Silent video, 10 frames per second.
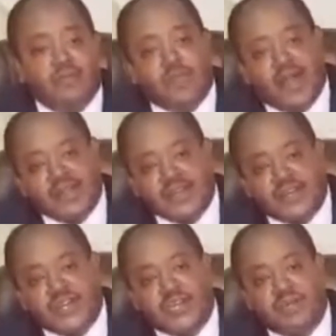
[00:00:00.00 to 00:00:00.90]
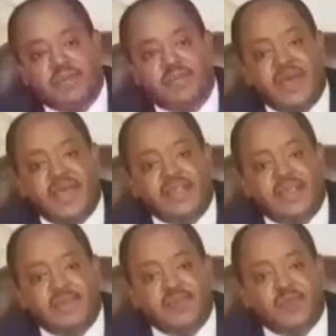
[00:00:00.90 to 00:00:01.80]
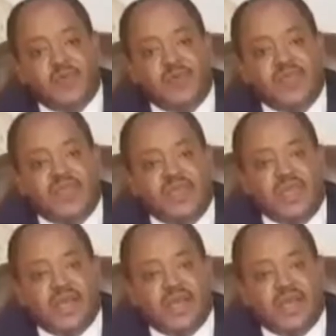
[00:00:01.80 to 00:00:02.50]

Partnership and team spirit